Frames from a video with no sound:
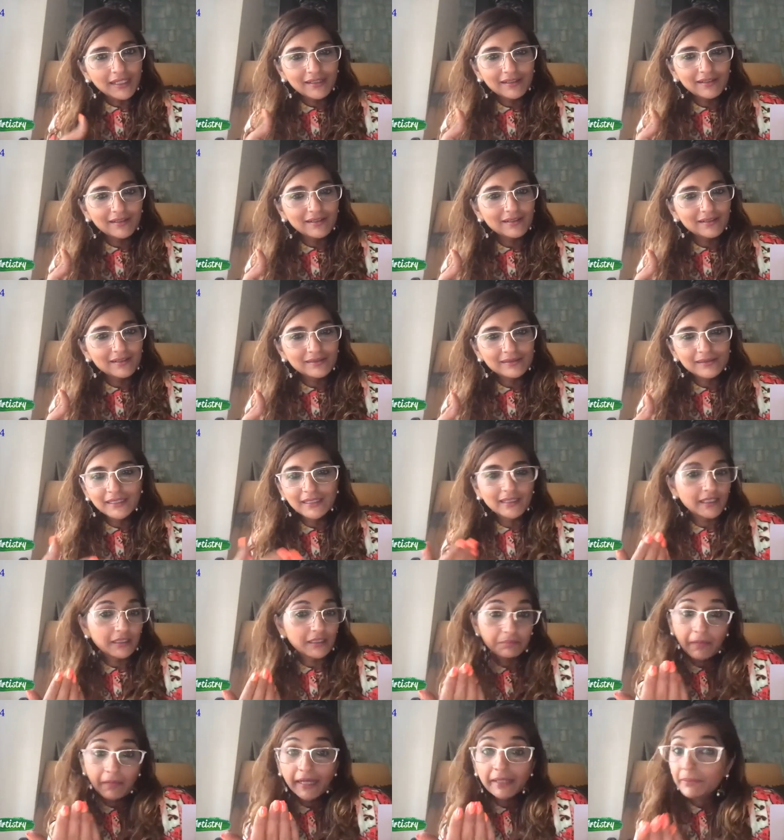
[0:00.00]
Uh,
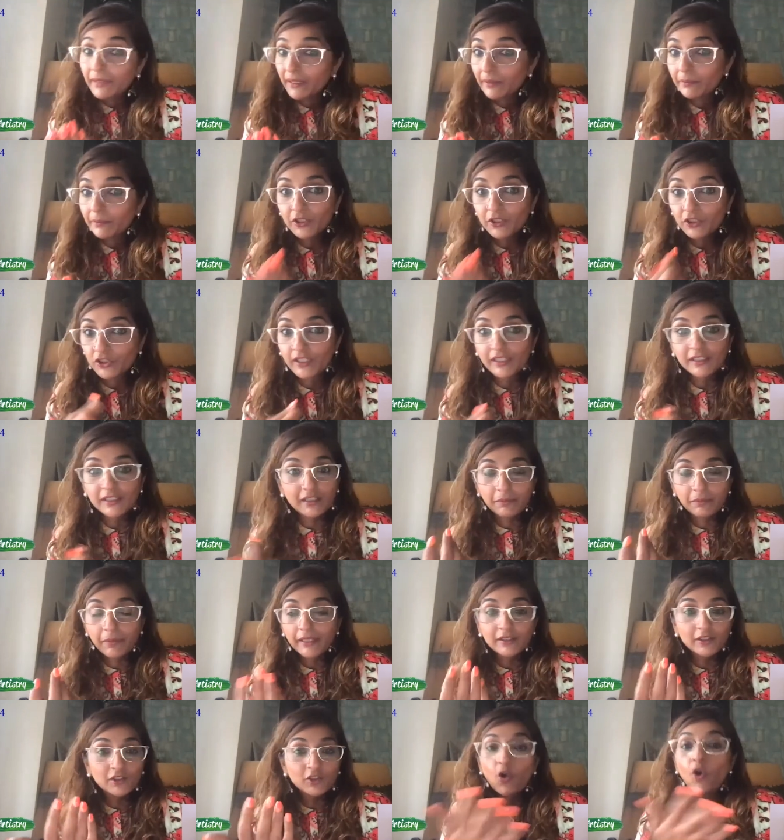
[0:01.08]
it might be appreciated by
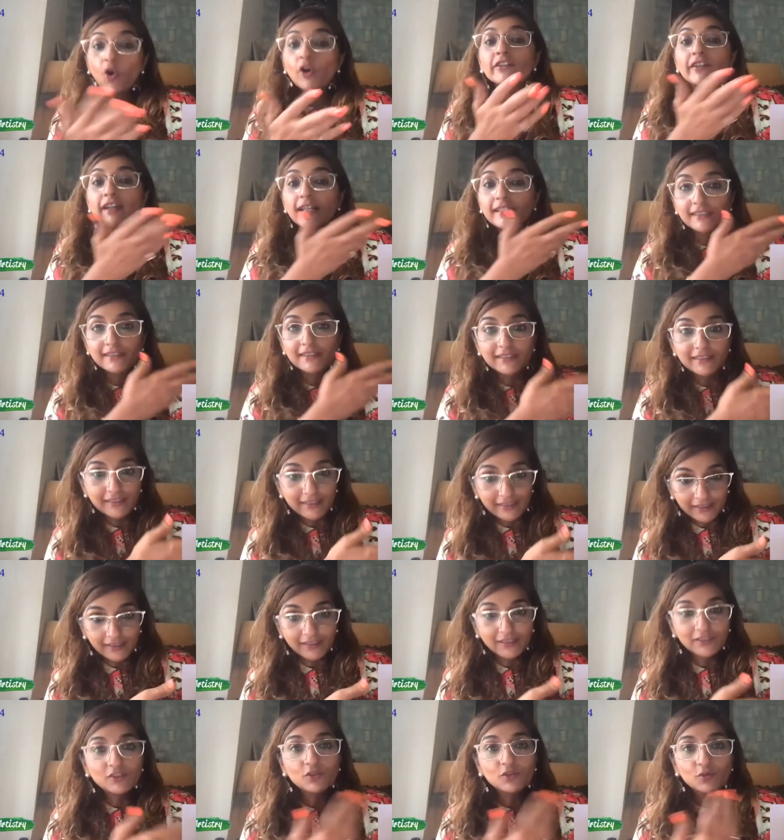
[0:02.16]
the non-resident
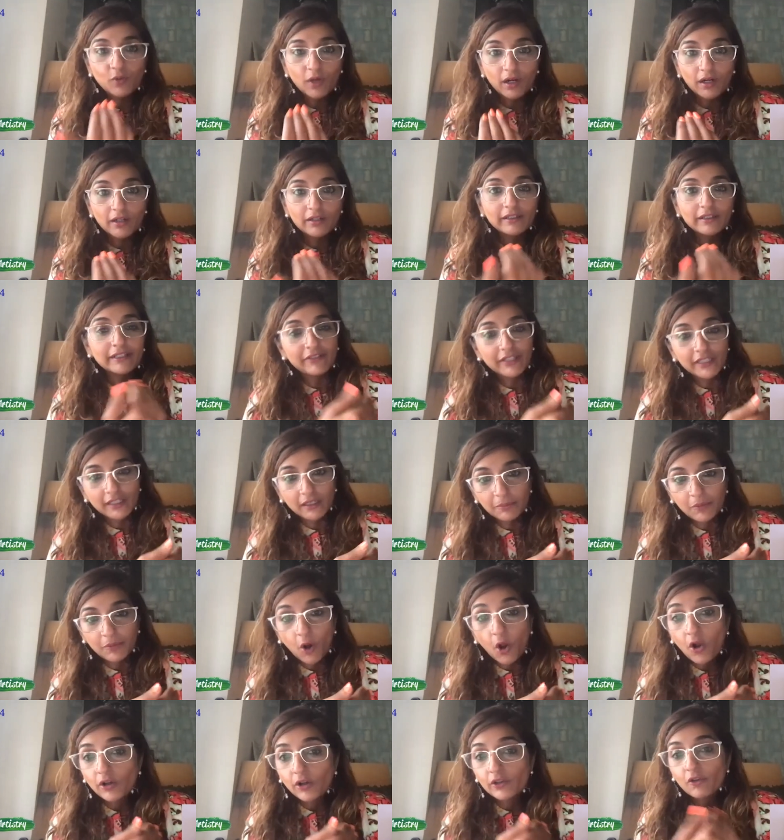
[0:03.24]
Indians who are living
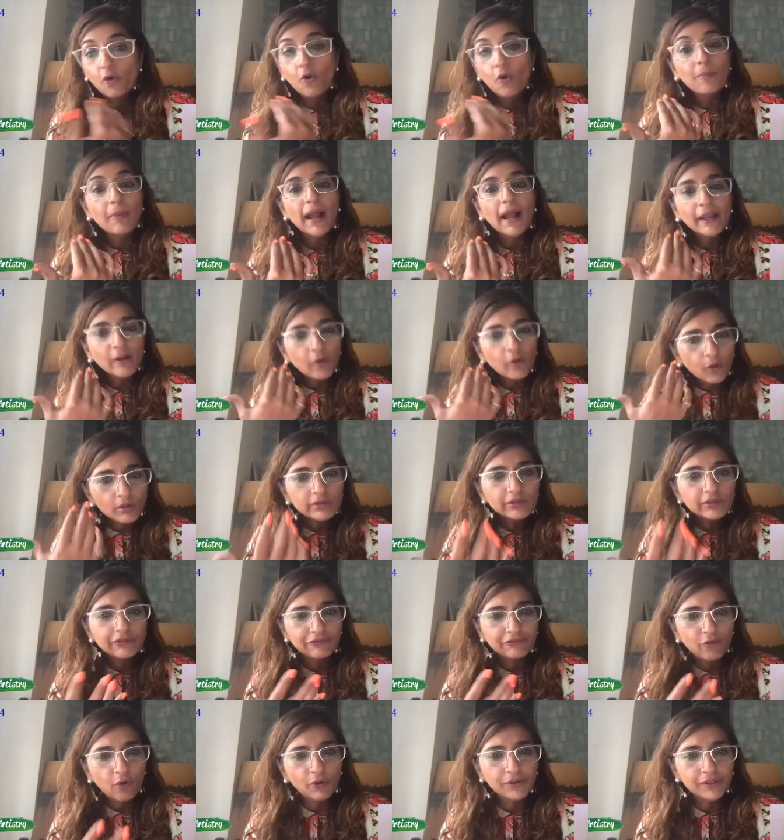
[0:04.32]
abroad or by all the
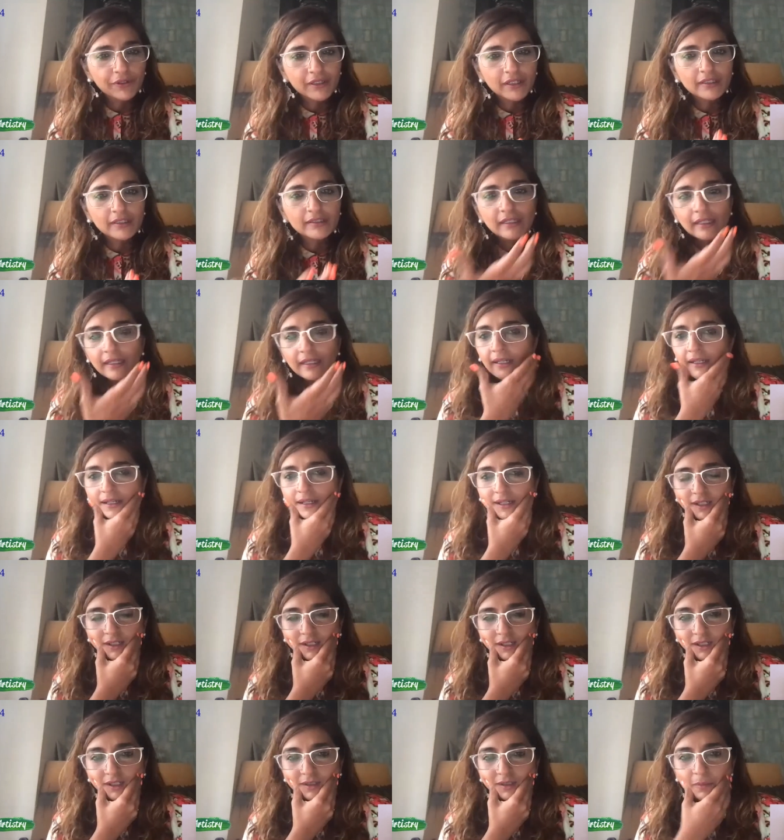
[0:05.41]
foreigners.
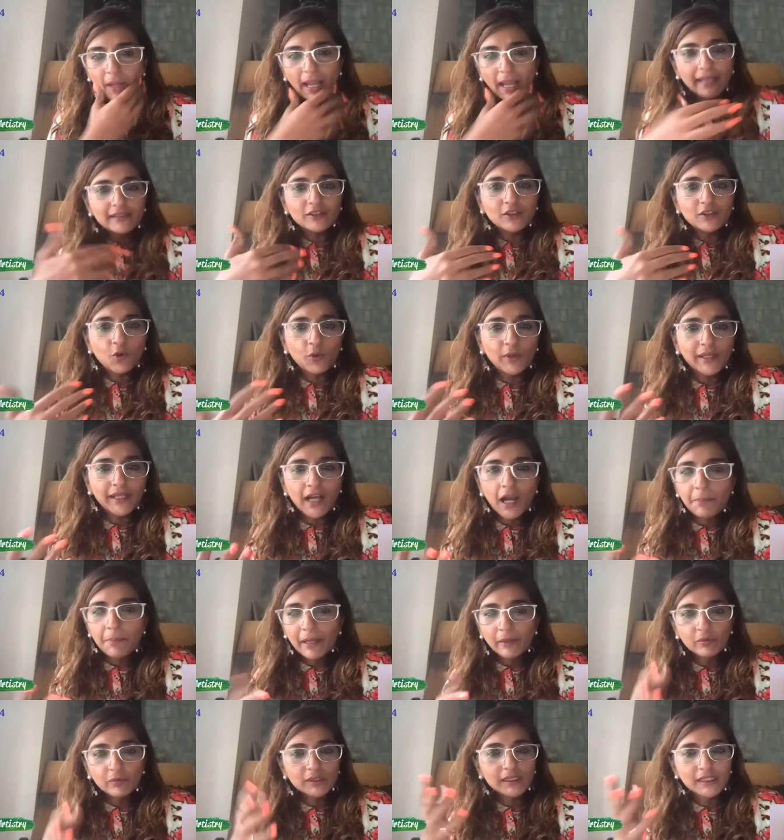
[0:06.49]
Uh, I, growing up,
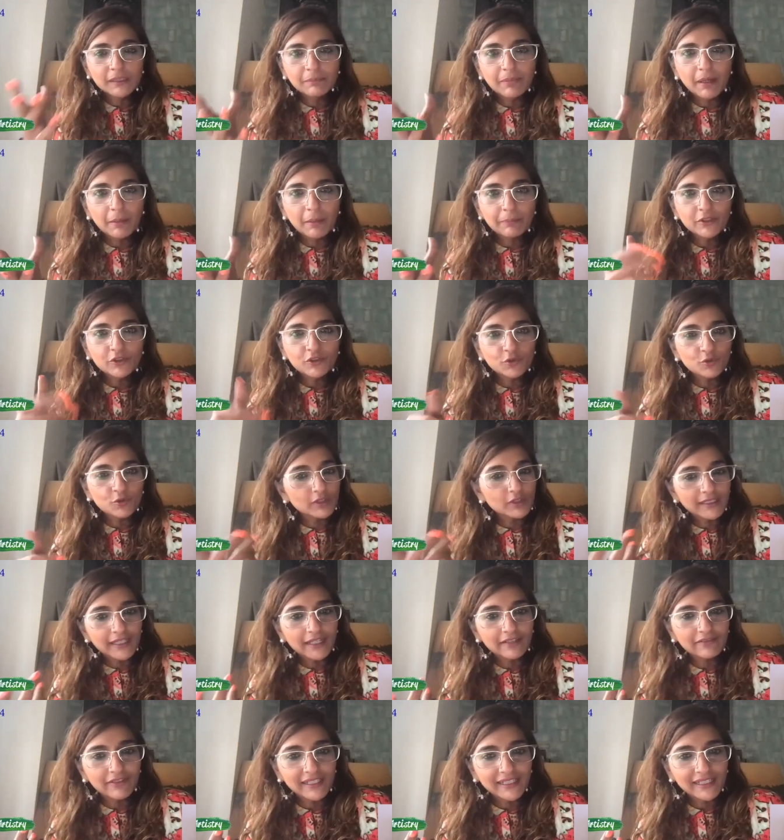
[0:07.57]
I would see puppet shows and
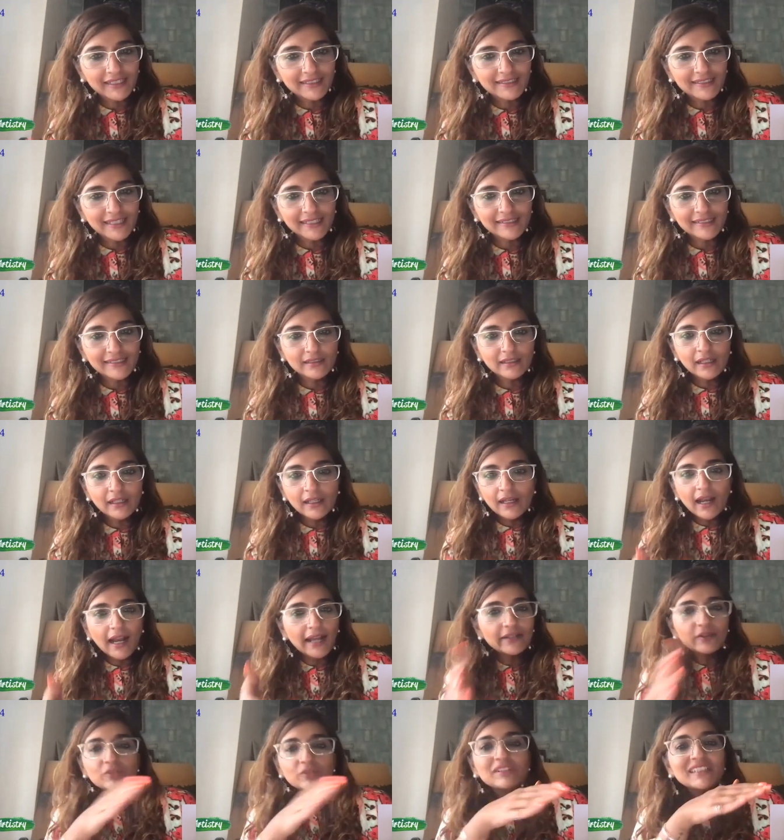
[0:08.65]
get very excited.
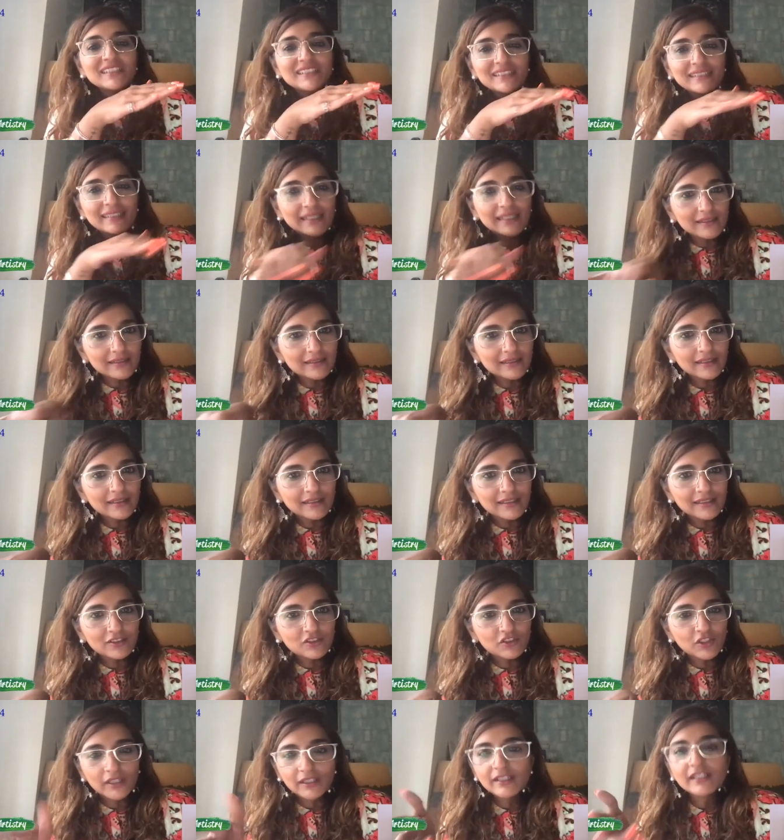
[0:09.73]
I don't see the kids in
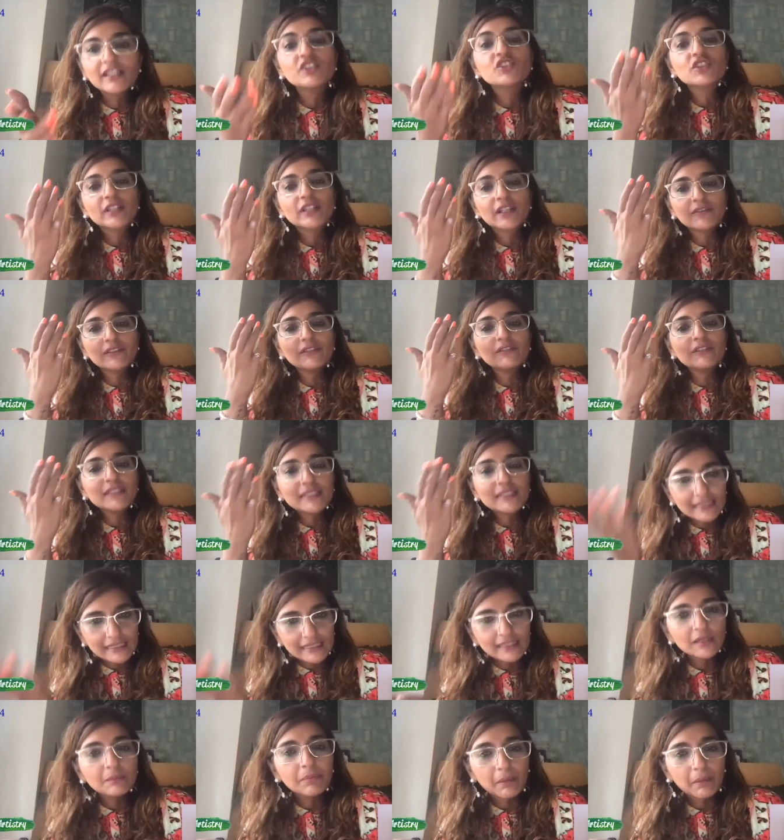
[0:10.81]
this generation have even
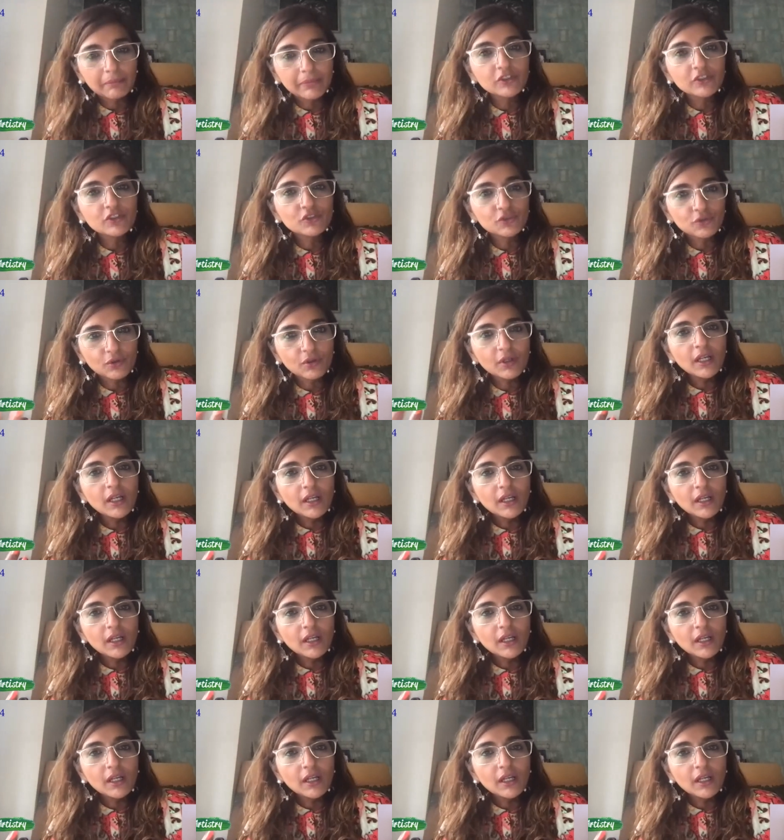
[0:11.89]
seen a puppet show.